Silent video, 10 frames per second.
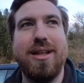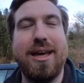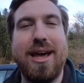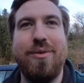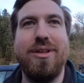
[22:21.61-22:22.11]

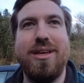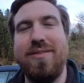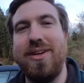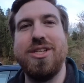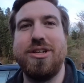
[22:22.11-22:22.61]
like, how the
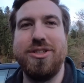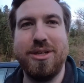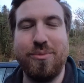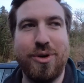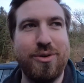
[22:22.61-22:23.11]
EV
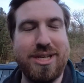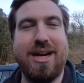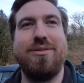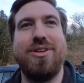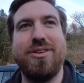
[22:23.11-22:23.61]
charging broke
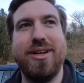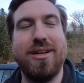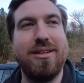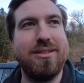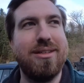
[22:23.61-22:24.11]
down
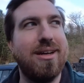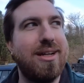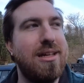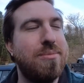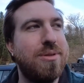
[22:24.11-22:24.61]
during the
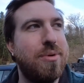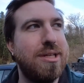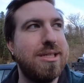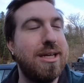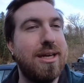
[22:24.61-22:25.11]
Eclipse.
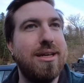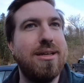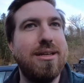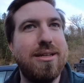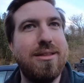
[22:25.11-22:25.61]
But it's like,
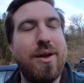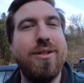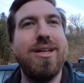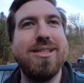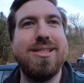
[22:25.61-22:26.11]
not
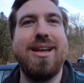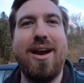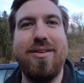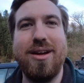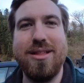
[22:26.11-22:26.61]
only is this an
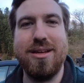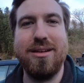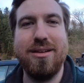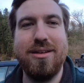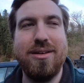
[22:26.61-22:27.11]
area that